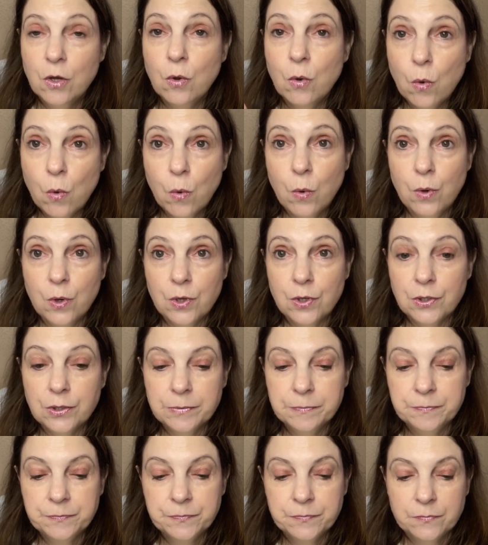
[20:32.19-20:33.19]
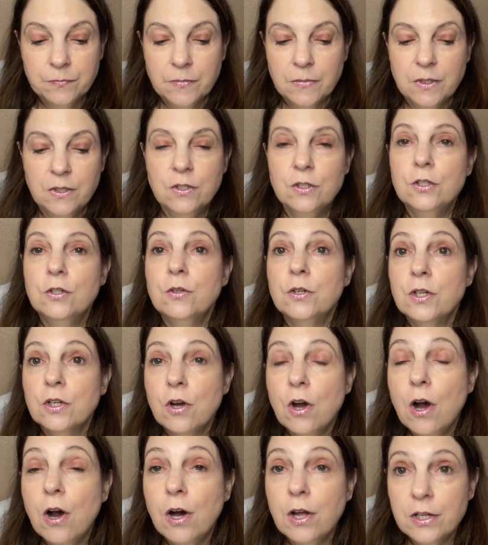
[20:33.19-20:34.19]
or go to
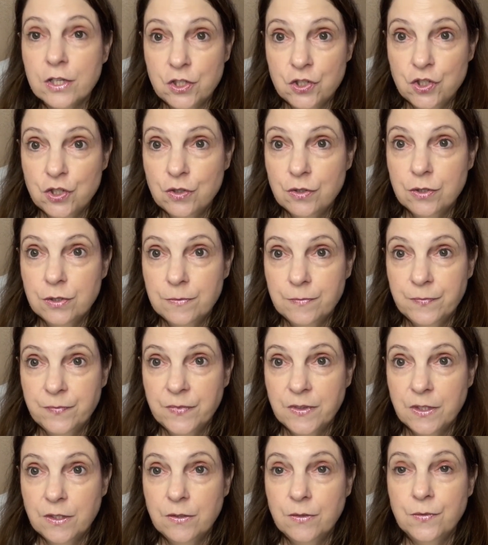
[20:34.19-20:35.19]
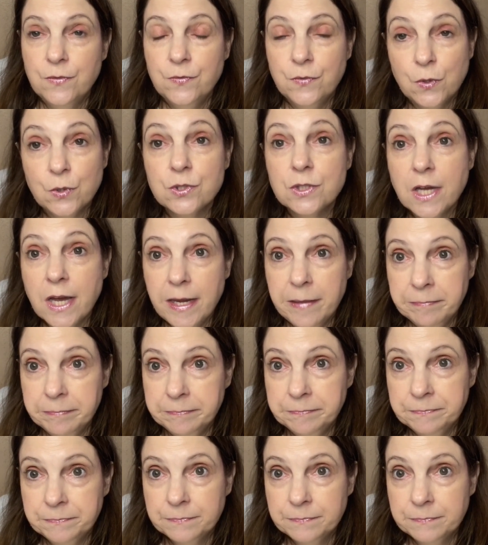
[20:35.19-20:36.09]
college full time.